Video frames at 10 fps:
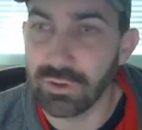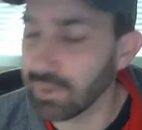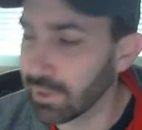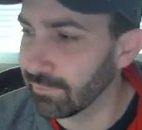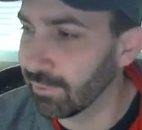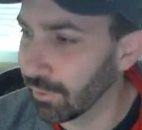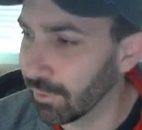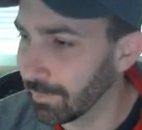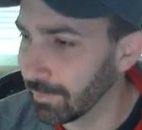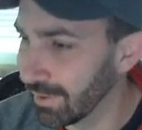you're looking
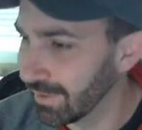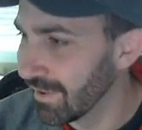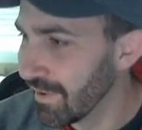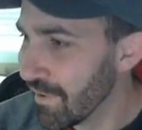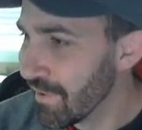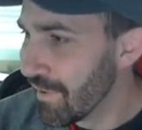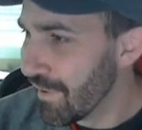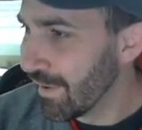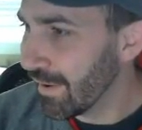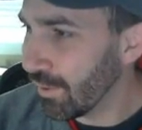for them.
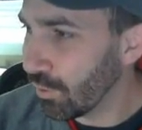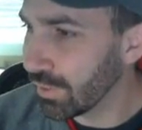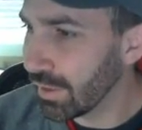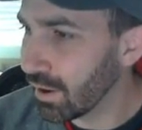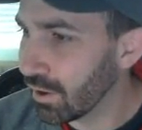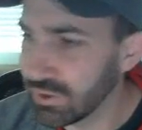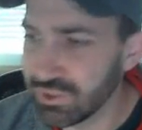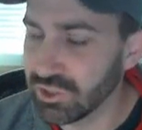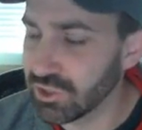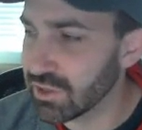Or they are,
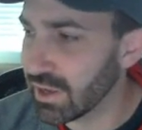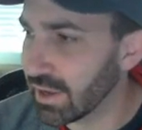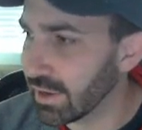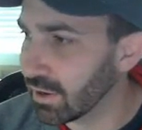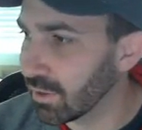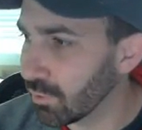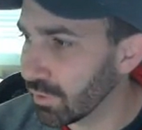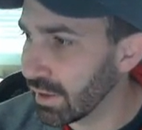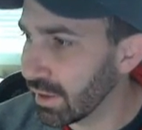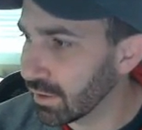as you just can't hear them,
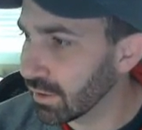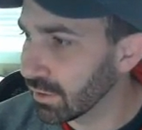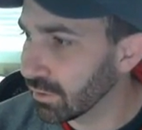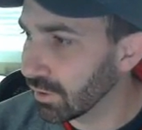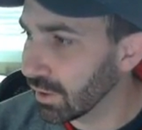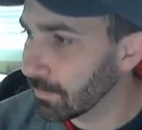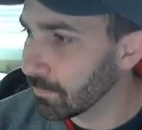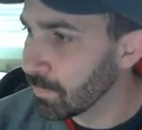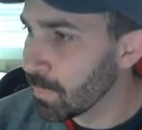or they can't hear you, right?